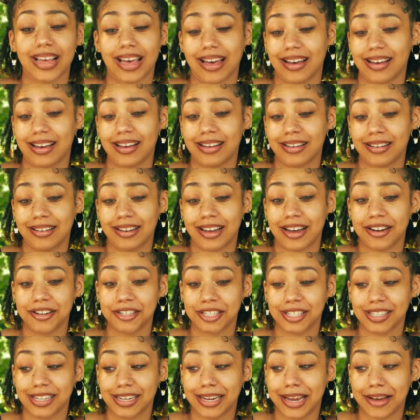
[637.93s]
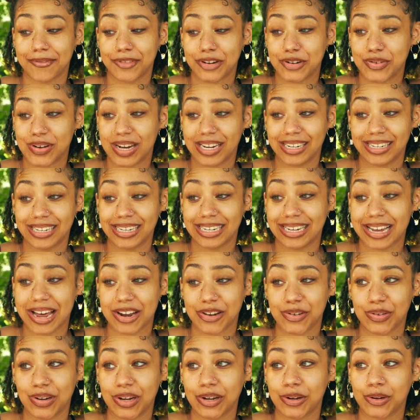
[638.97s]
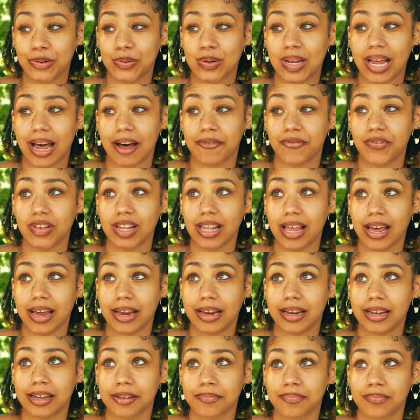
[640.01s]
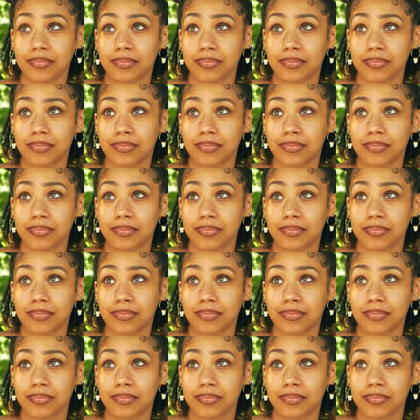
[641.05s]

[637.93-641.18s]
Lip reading: I honestly have no idea. I don't know. I feel like